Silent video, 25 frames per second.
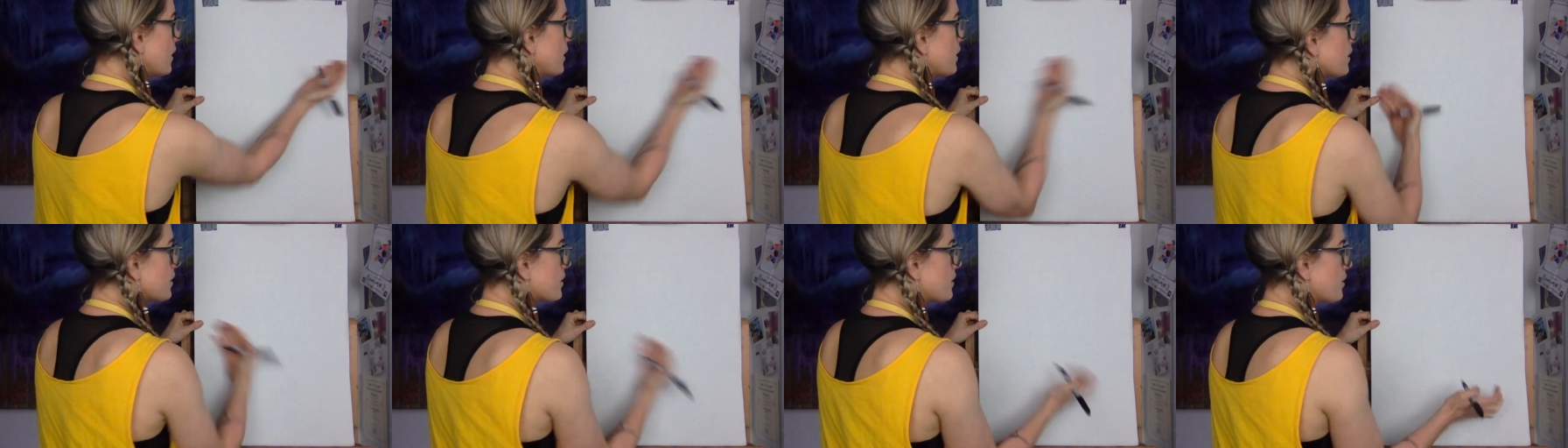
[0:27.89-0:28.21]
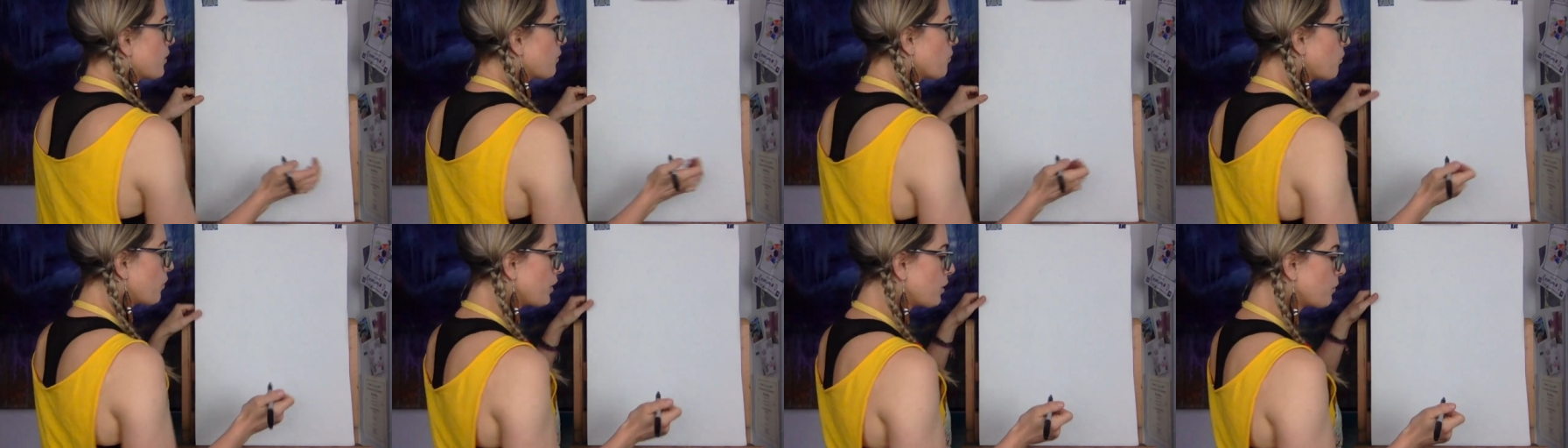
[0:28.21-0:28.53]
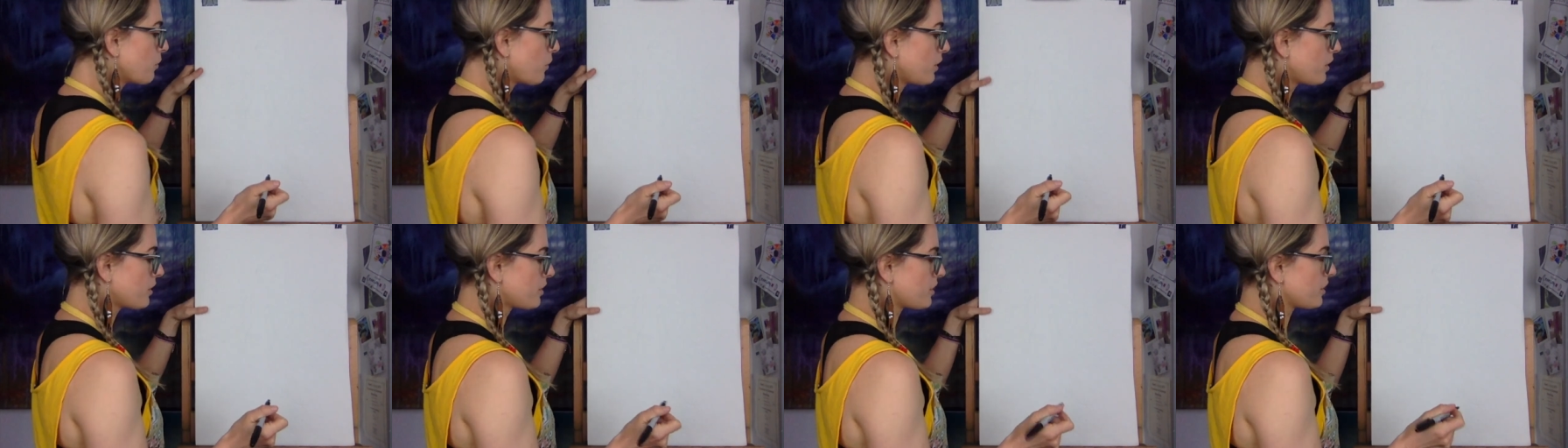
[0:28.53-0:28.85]
So what you
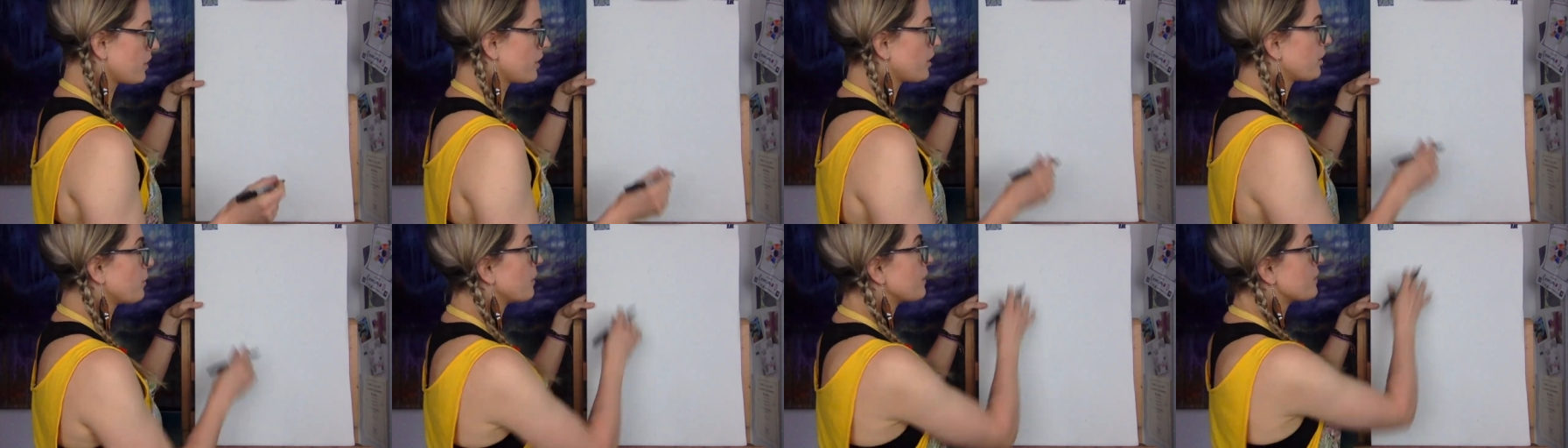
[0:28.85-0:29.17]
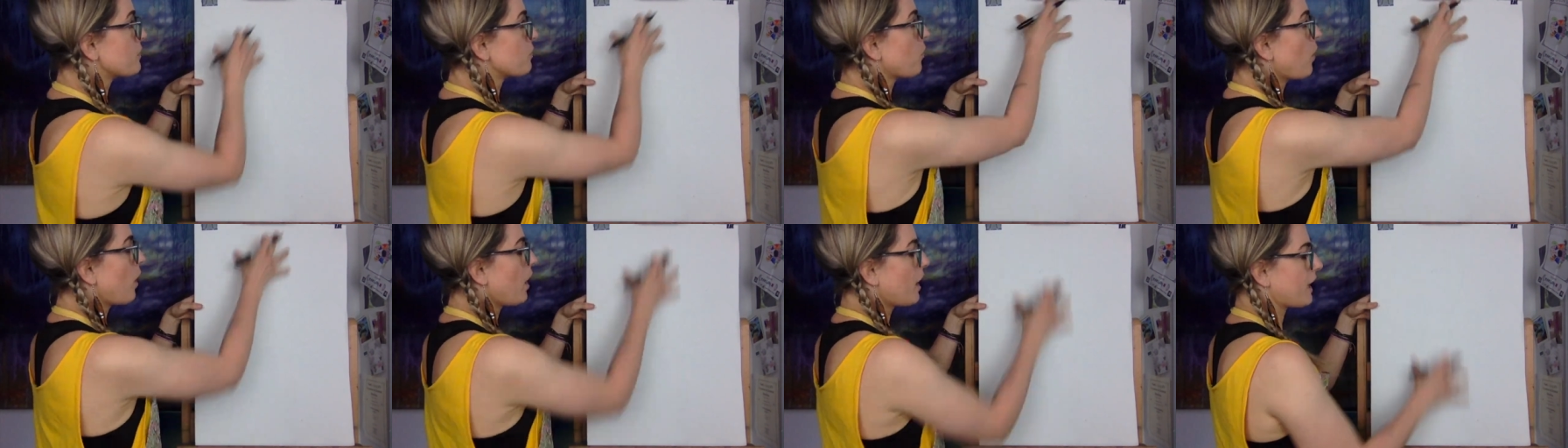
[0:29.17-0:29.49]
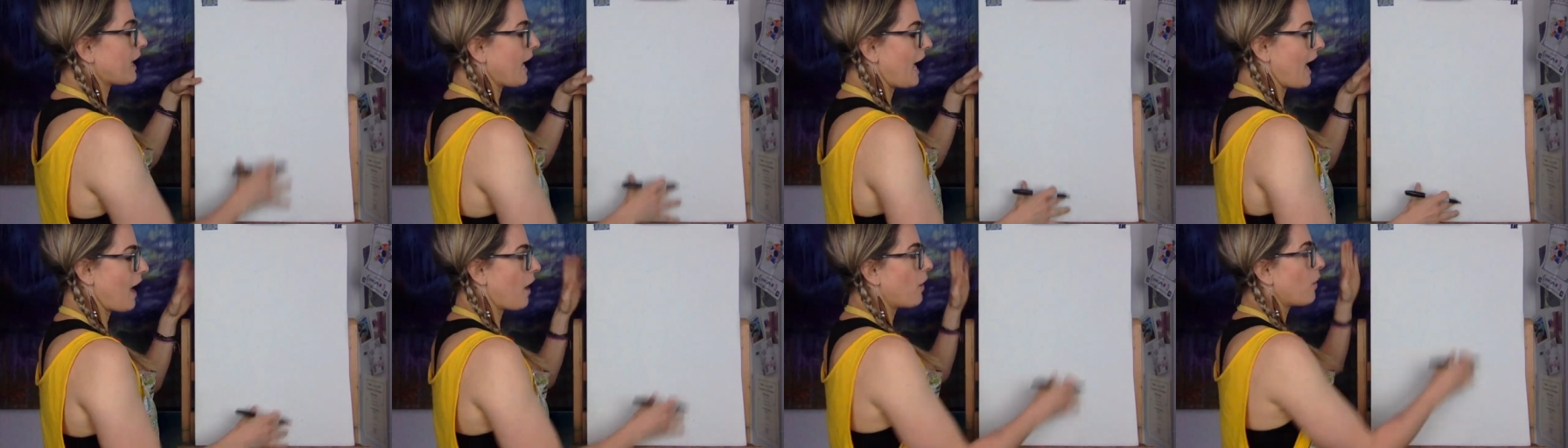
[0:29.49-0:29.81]
want to do is work
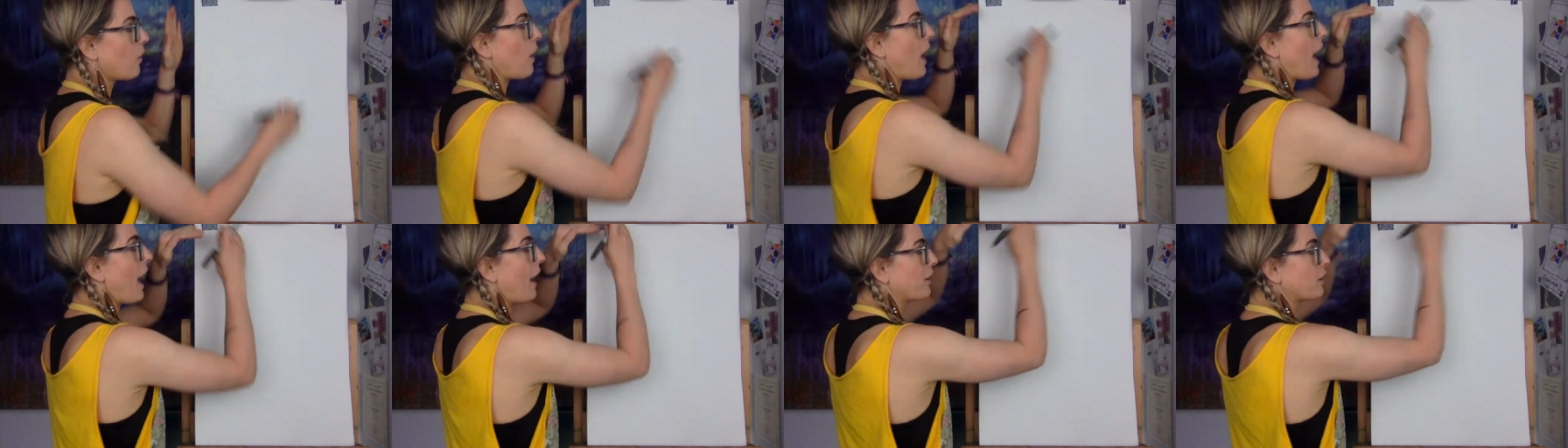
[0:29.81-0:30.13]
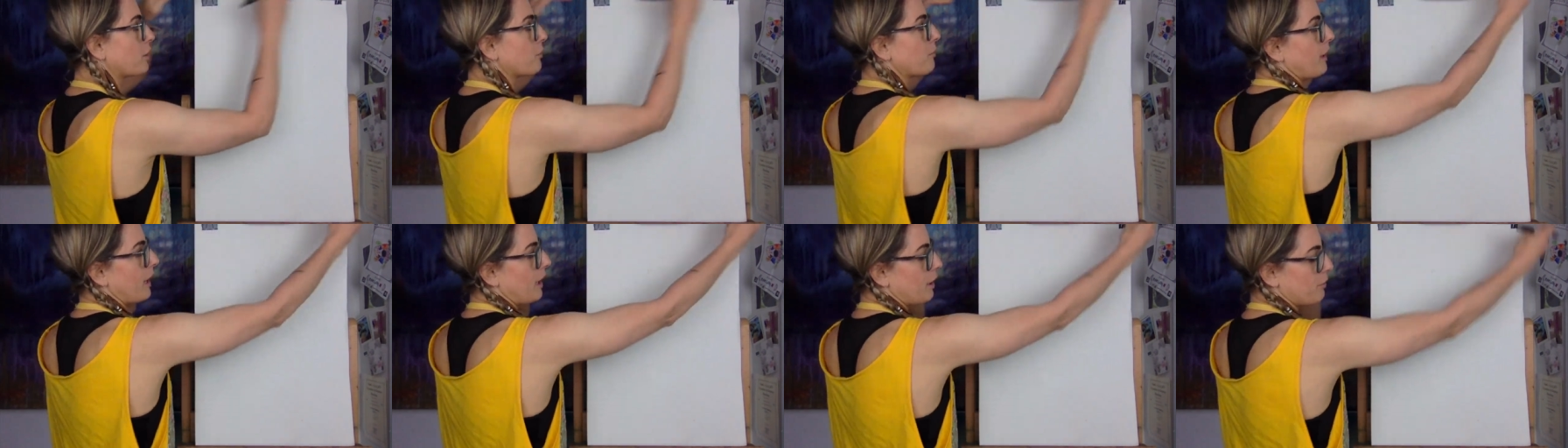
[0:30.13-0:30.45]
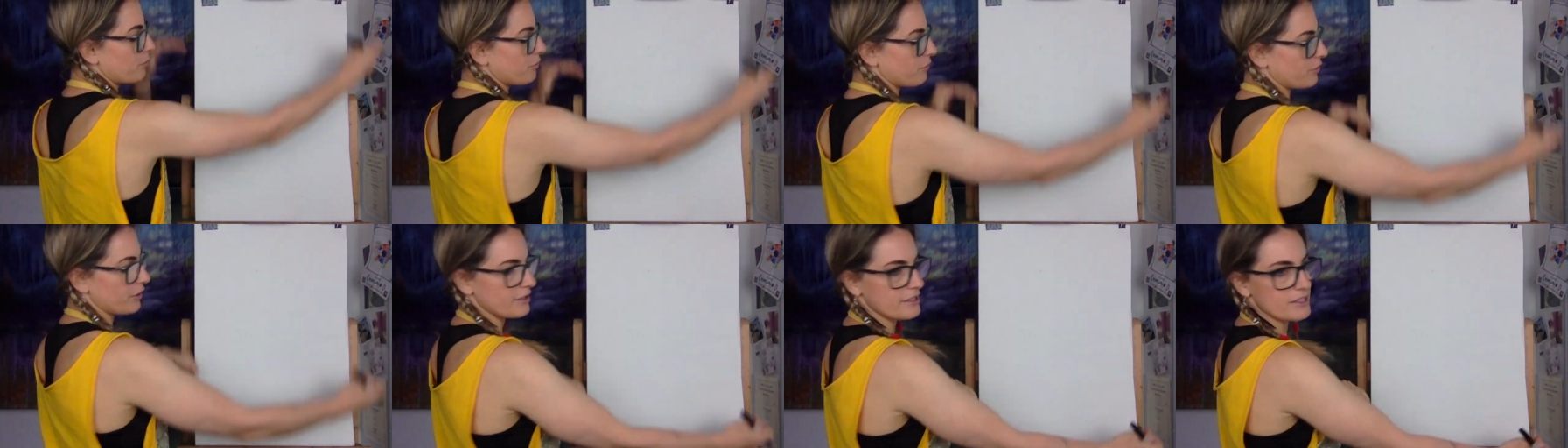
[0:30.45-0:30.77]
out how your
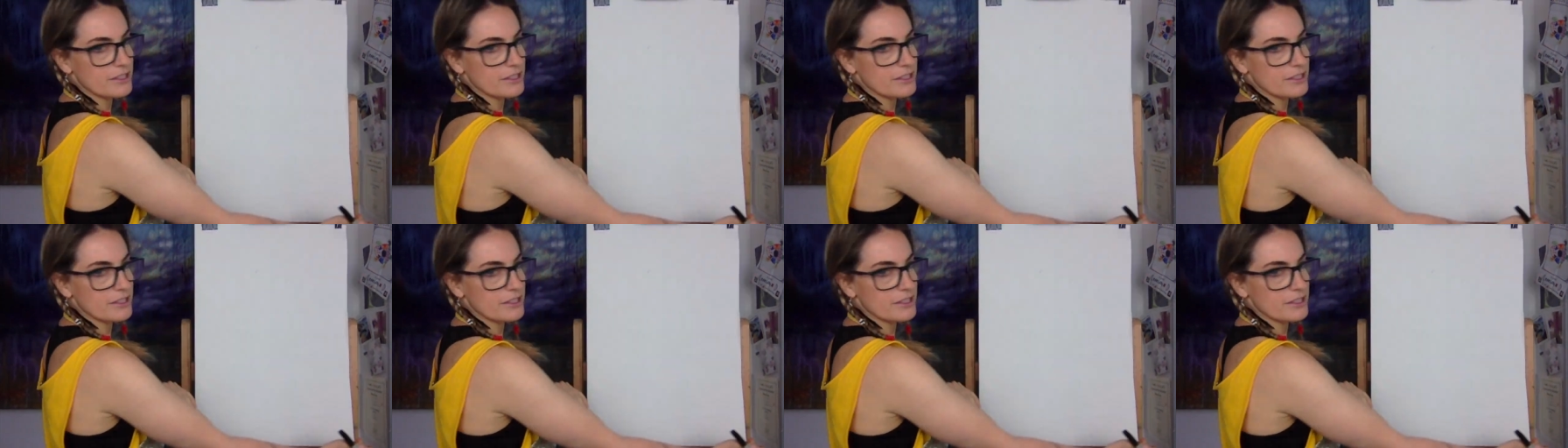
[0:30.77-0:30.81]
paper is.